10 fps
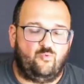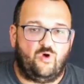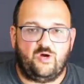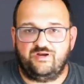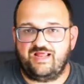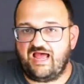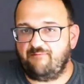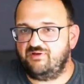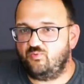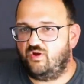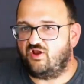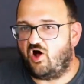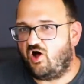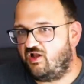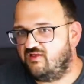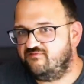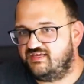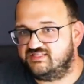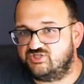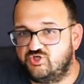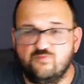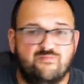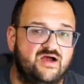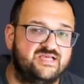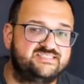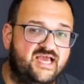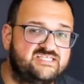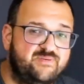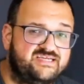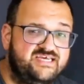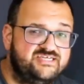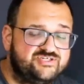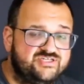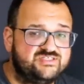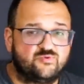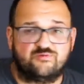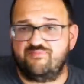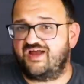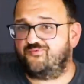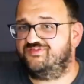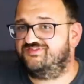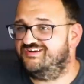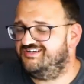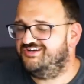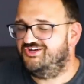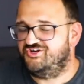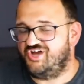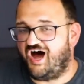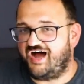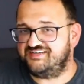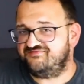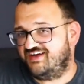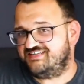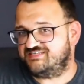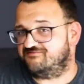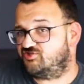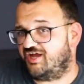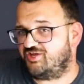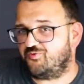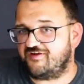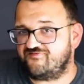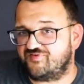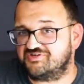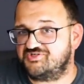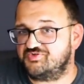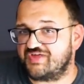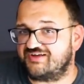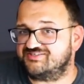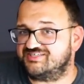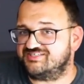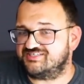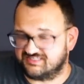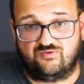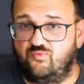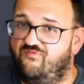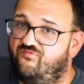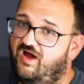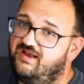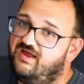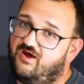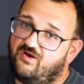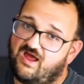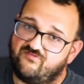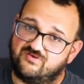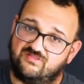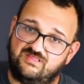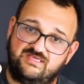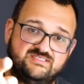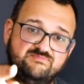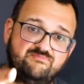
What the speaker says: what would happen when all of these humongous expectations were met with the non-event of January 1st, 2000? We'll find out after these